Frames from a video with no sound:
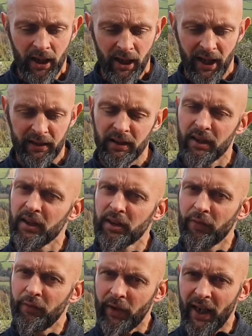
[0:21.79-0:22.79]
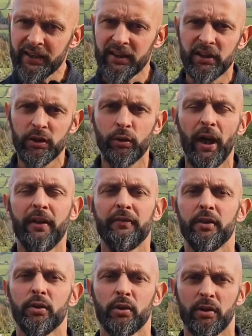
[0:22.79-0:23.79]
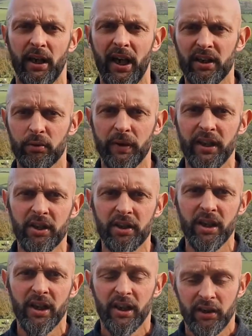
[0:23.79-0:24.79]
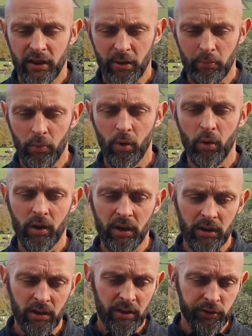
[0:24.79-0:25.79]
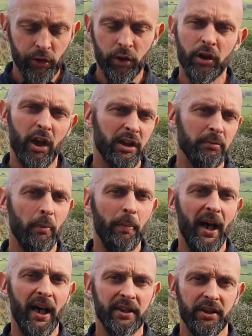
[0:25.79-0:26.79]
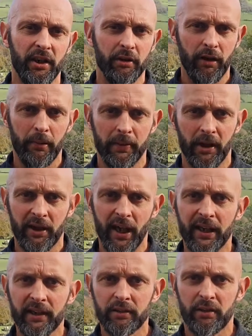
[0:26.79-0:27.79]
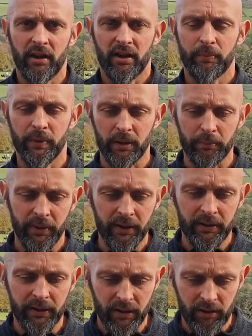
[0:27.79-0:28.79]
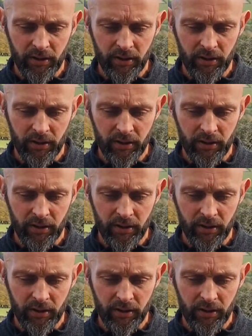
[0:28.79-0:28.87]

And the flatter you have your grass wedge, the more utilizable pasture you're able to take into the spring period.